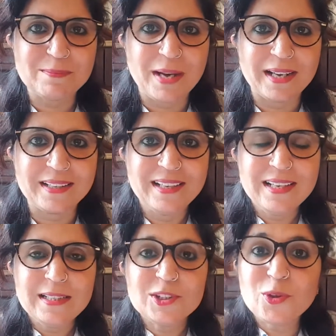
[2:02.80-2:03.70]
back.
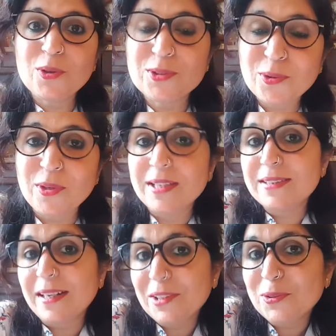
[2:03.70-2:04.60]
So is
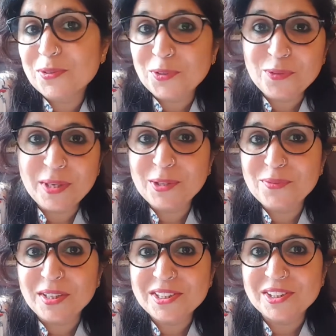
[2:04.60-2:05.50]
that a useful way to
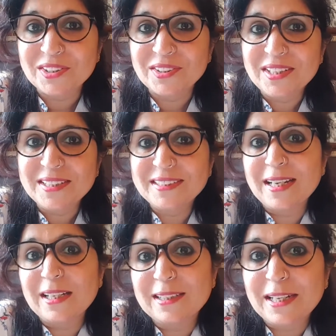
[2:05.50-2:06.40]
function?
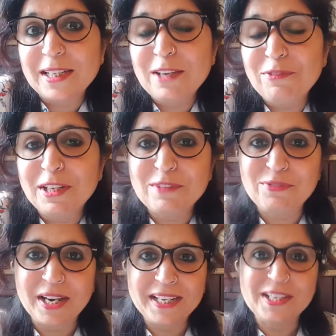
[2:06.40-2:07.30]
That if in a
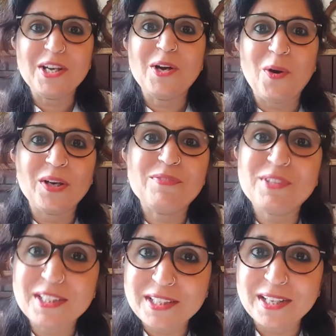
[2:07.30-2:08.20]
fight or if
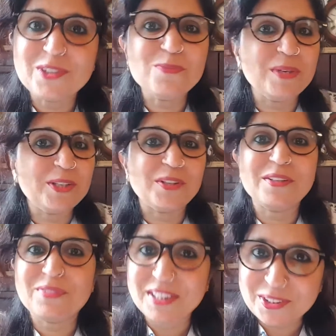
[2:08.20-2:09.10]
in an argument or
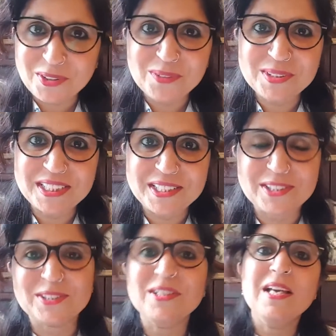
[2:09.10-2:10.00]
if in a
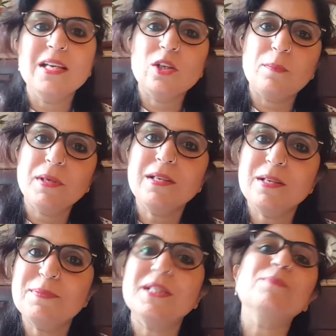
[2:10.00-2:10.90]
conversation, you're bringing
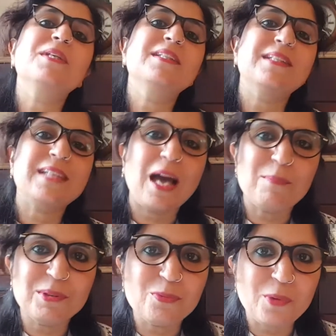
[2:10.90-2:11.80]
up something that's
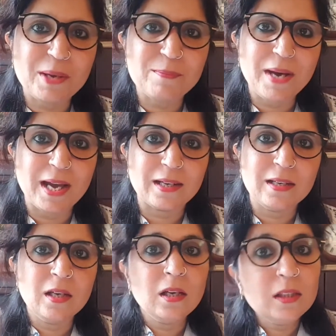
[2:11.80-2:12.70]
happened way back.
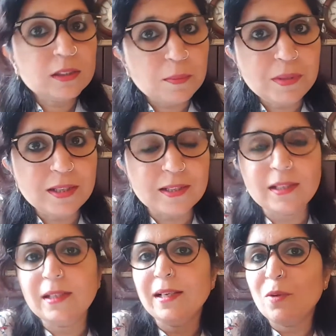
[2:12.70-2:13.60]

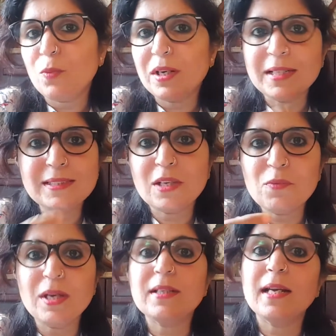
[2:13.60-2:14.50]
Similarly, when let's say
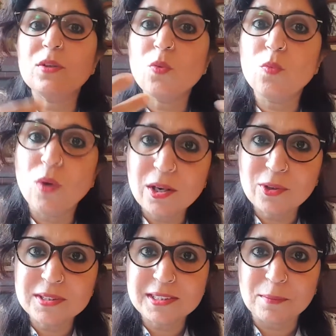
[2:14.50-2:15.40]
we are trying to work
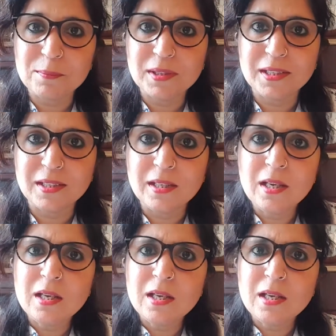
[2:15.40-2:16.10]
on somebody,